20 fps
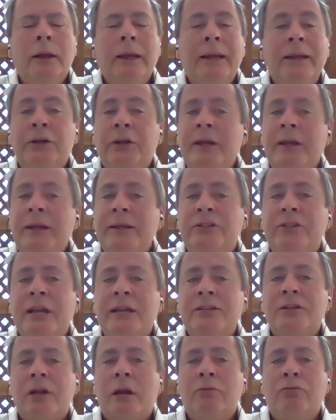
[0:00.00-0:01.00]
Indeed,
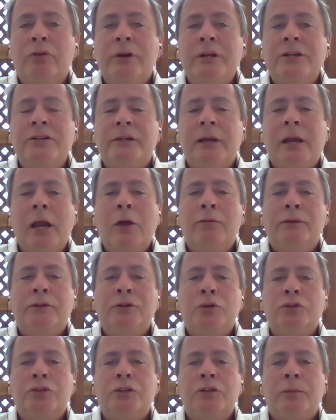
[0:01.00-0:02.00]
Tesla recently
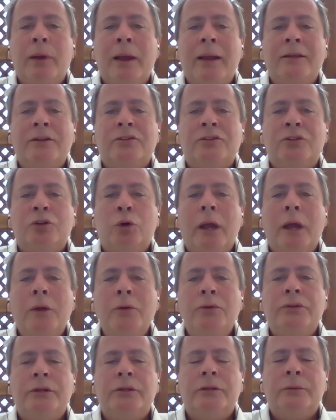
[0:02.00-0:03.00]
overtook Japan's
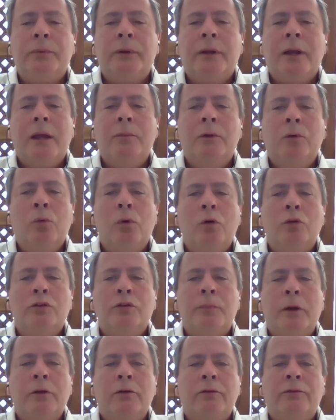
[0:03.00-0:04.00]
Toyota to become the
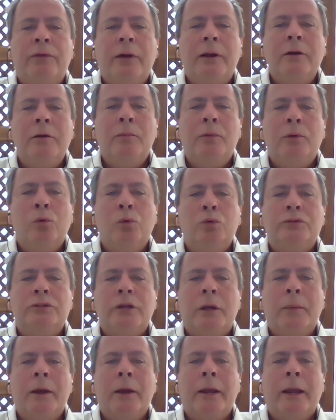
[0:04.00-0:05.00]
world's most valuable
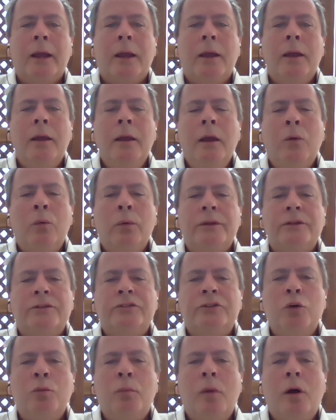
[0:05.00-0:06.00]
automaker, with a
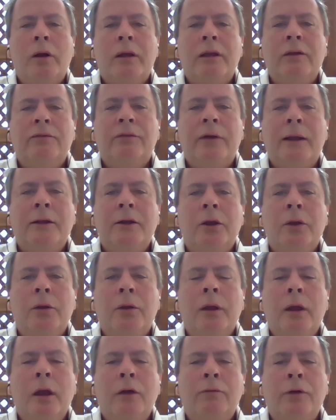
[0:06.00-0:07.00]
stock market value
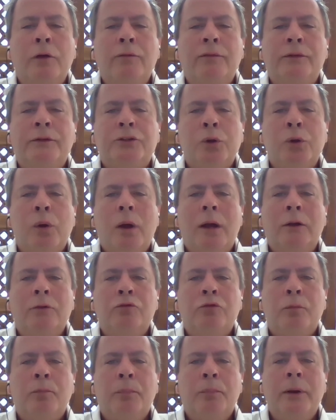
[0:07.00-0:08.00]
of over $200
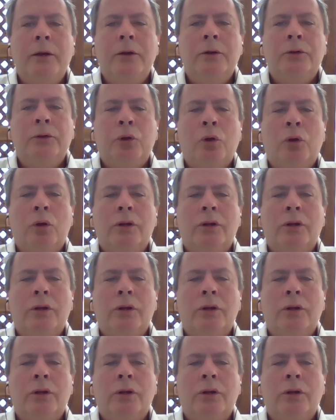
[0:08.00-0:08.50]
billion.